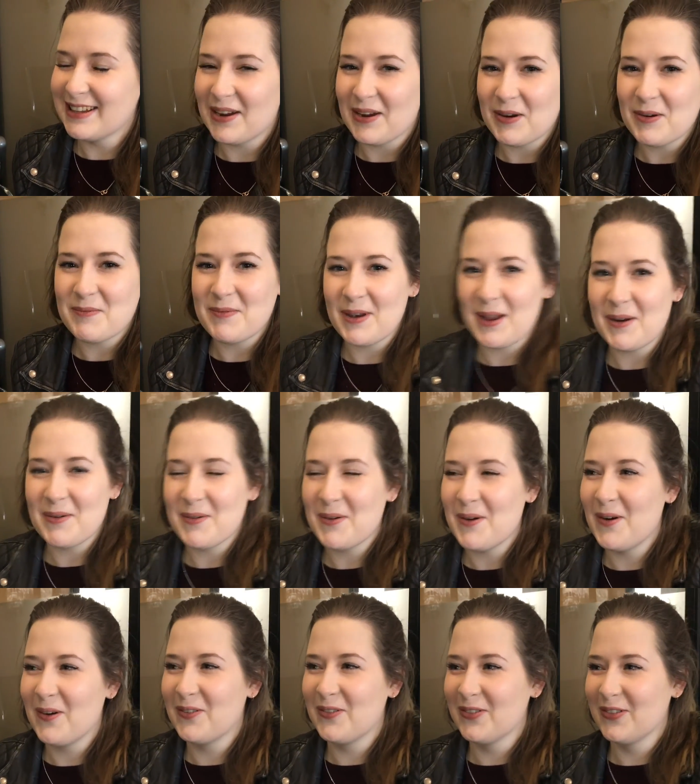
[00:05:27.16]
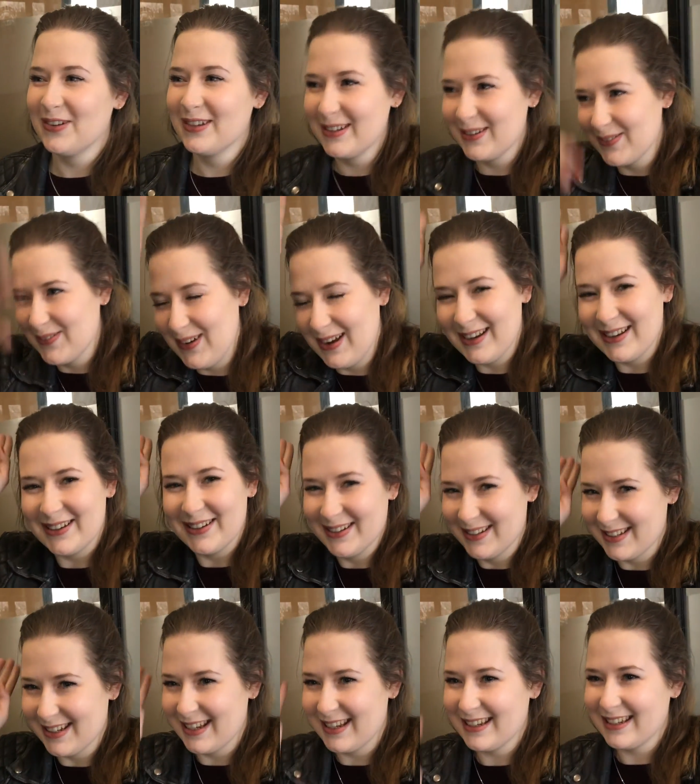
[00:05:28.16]
No, it'll blow off. You might
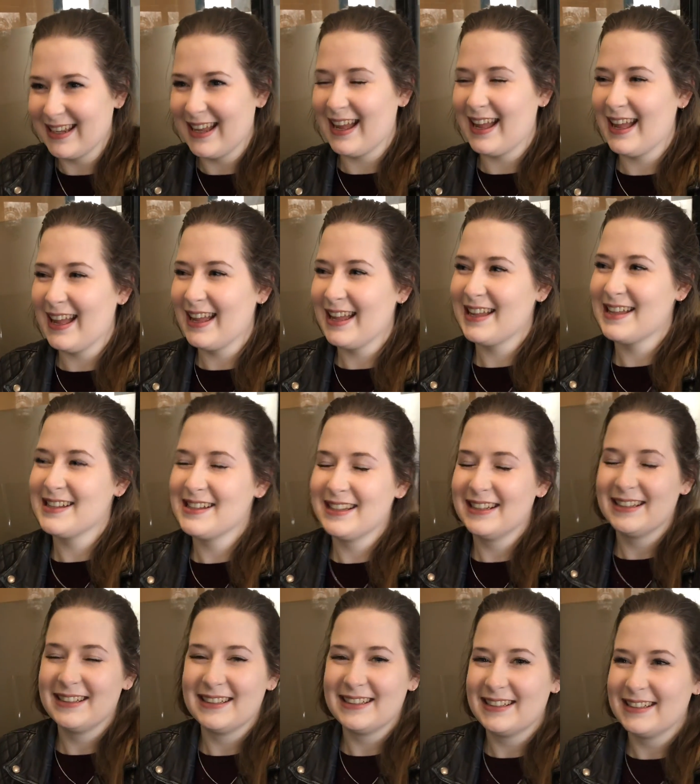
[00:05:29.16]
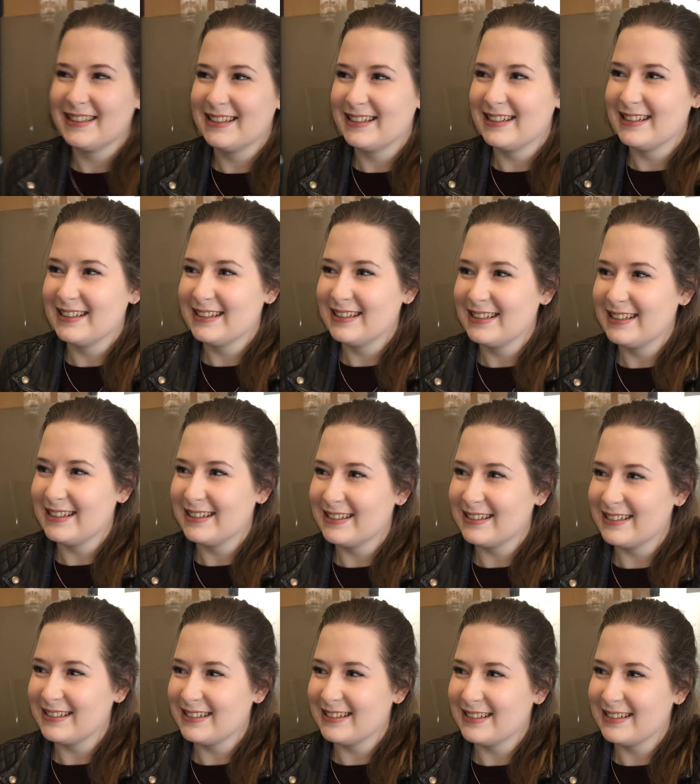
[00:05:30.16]
lose it. Yeah. I could wear a hat
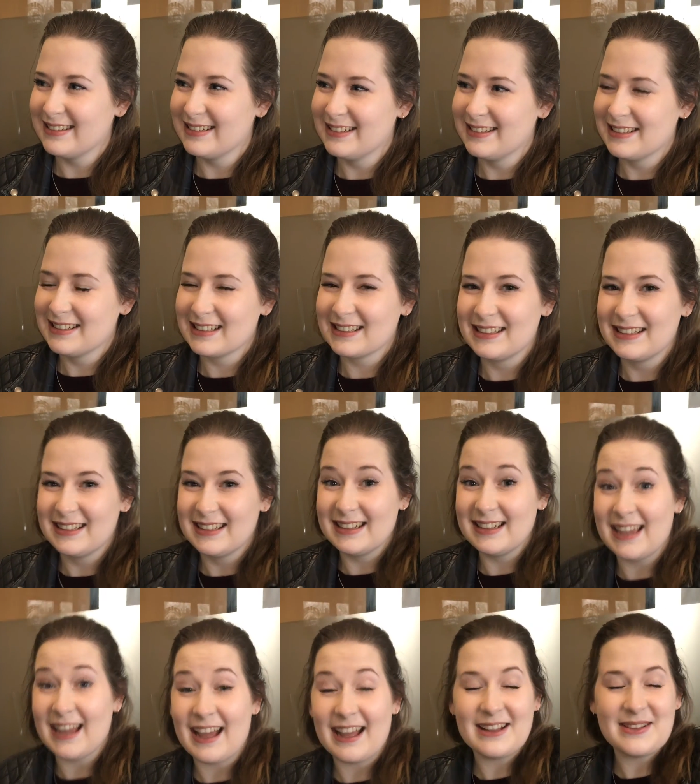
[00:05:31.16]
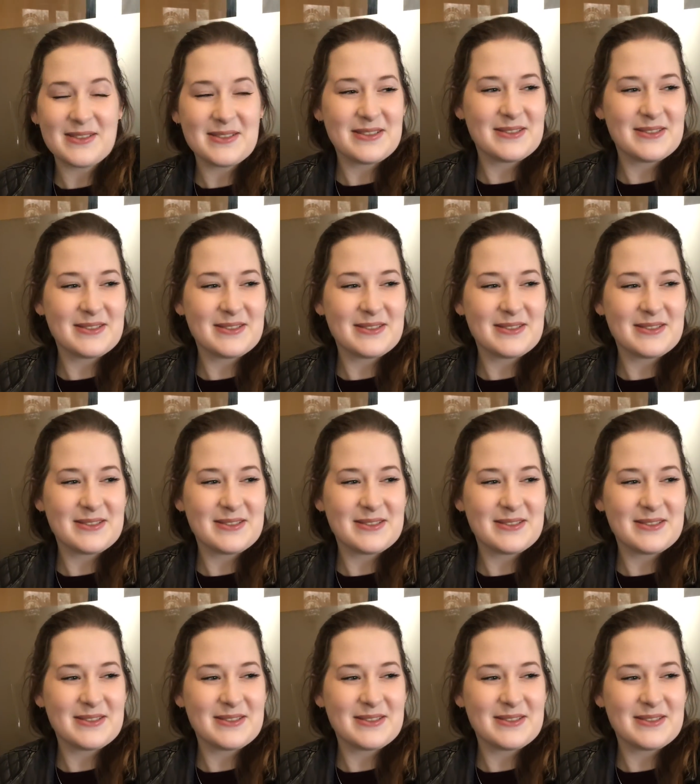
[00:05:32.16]
backwards, maybe. Yeah.